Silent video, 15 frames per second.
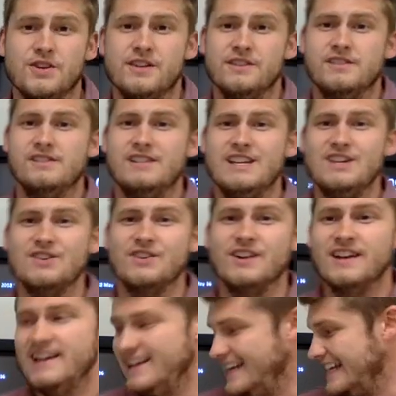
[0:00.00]
going to see your
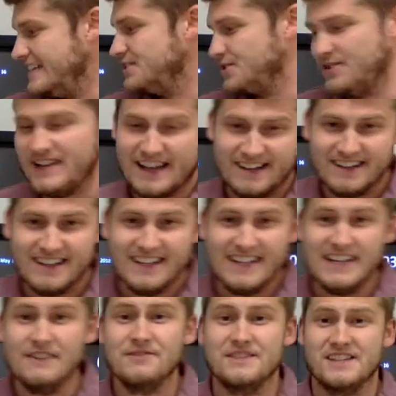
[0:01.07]
internet,
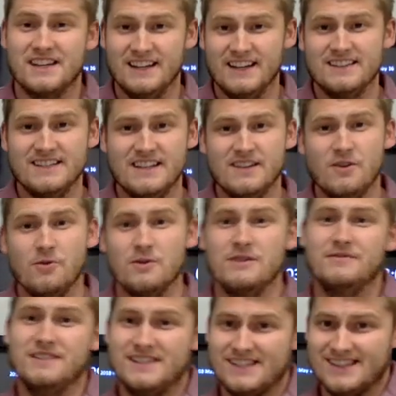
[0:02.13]
if it's connected or
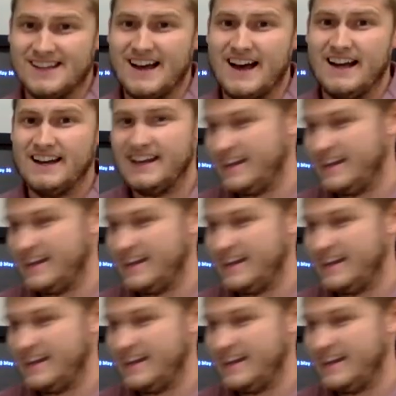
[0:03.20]
if it's not.